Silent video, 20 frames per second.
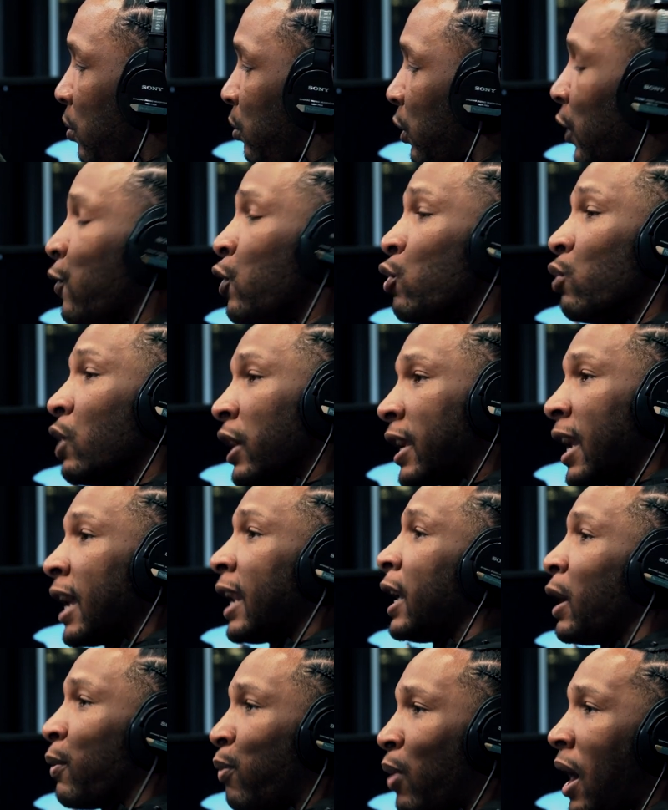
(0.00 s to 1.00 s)
but if you look
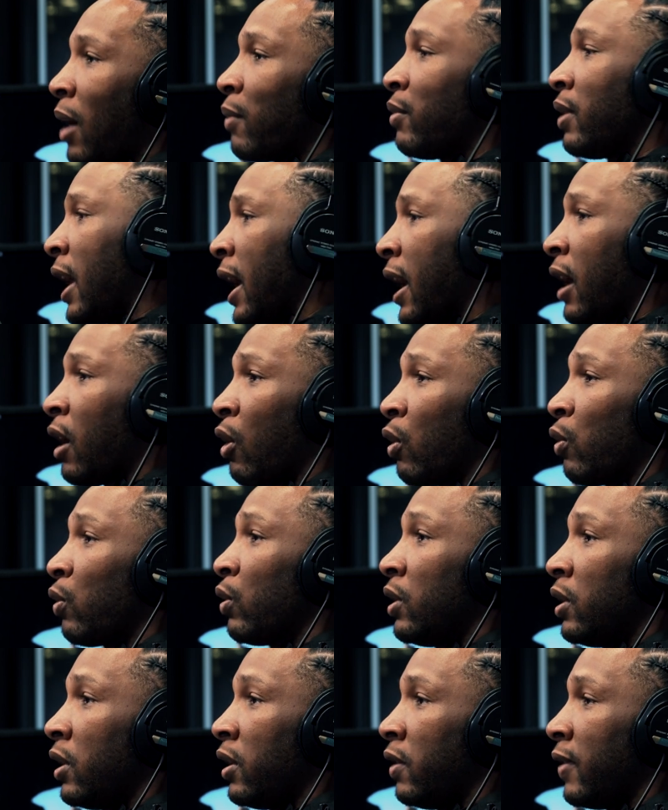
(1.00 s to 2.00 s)
at hip hop now,
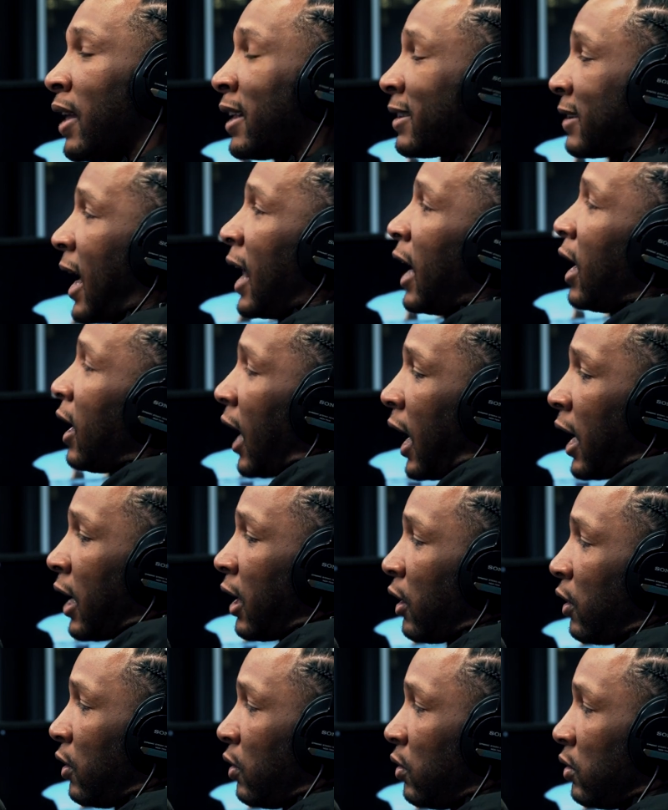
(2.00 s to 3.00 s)
that's kind of
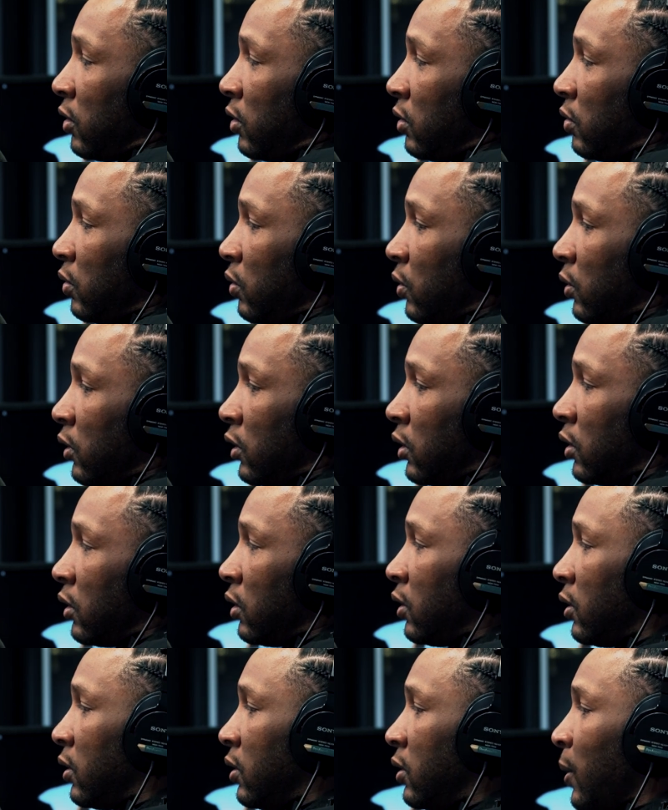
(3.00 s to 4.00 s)
like
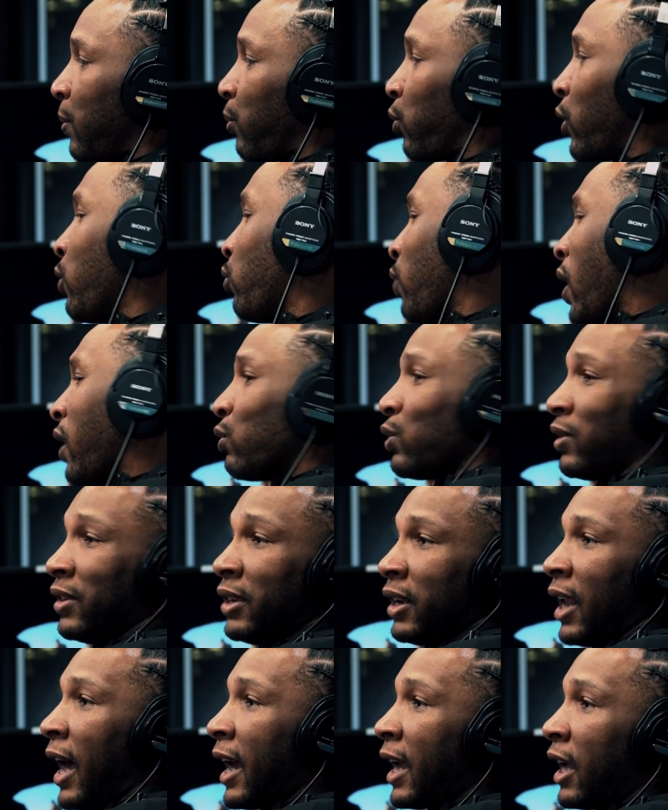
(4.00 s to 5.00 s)
the
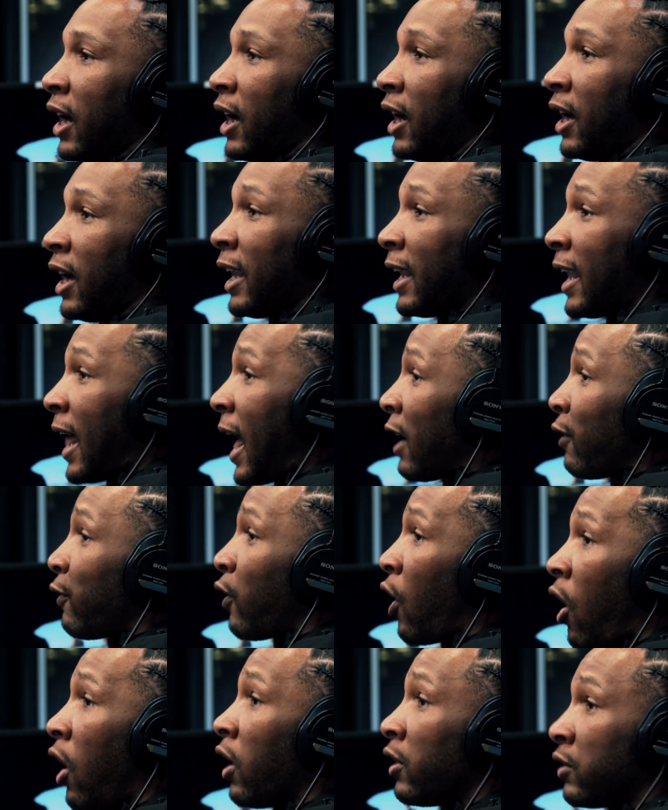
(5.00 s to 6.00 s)
prerequisite. Like a lot of
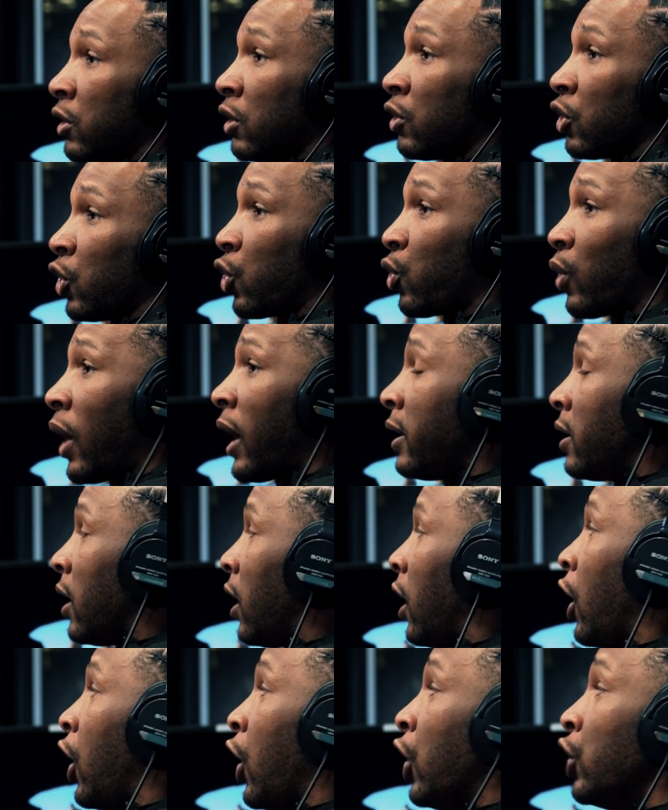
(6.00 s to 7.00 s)
artists are creating
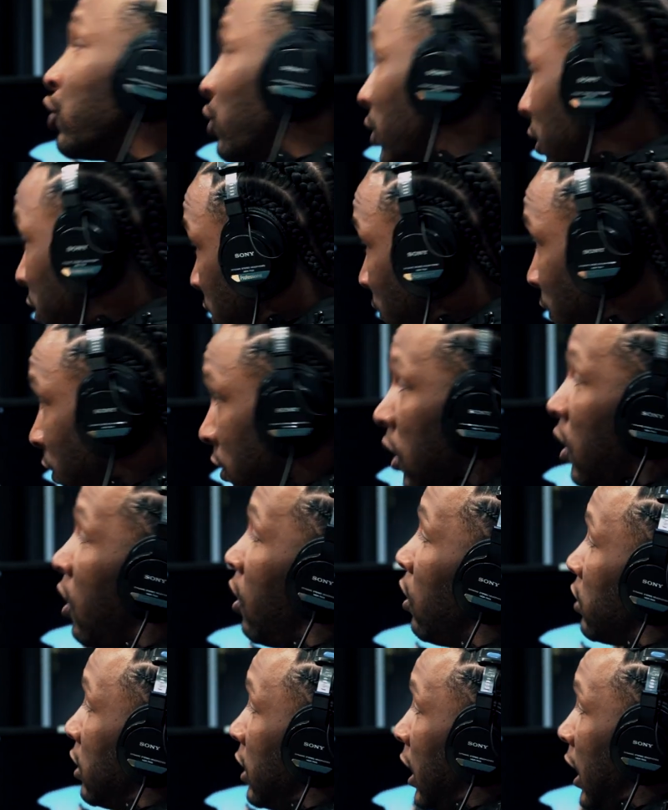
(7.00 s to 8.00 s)
hundreds of
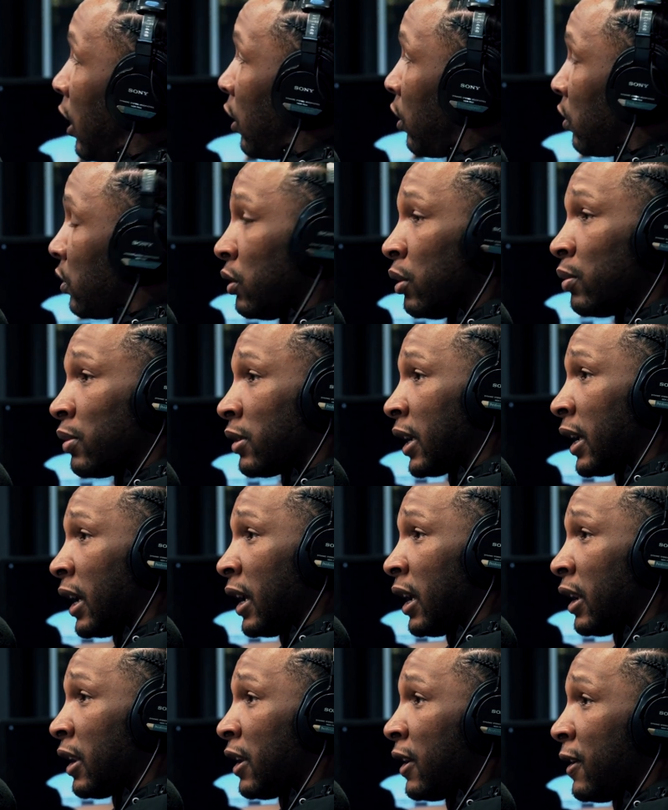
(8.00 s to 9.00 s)
songs now. You know what I'm mm-hmm.
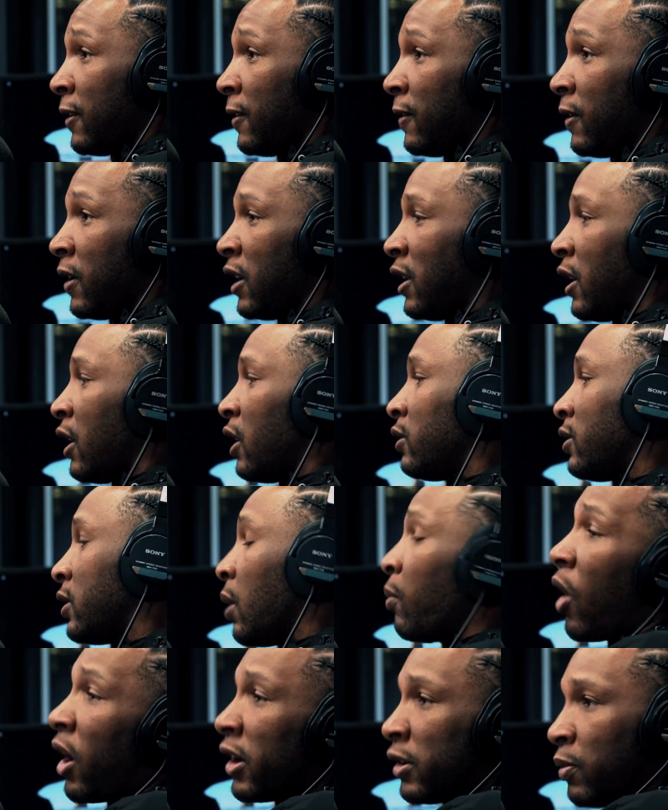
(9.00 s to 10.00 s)
saying?
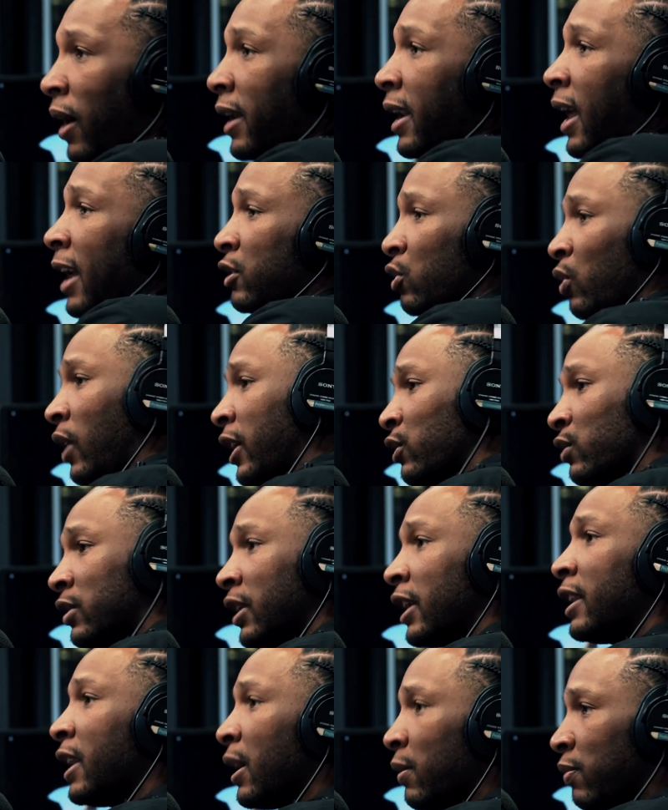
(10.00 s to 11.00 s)
Some artists might not do it, like you
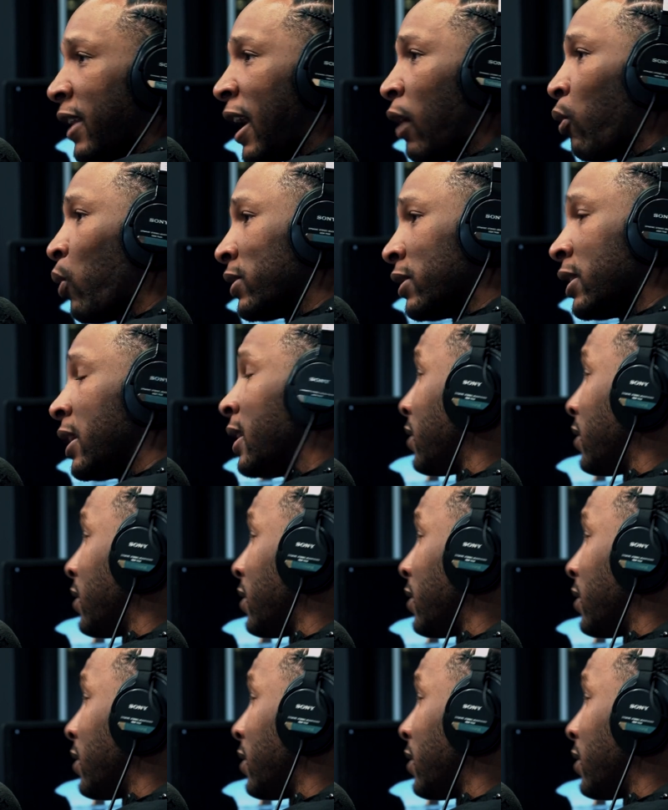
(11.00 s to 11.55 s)
said, Nip. That wasn't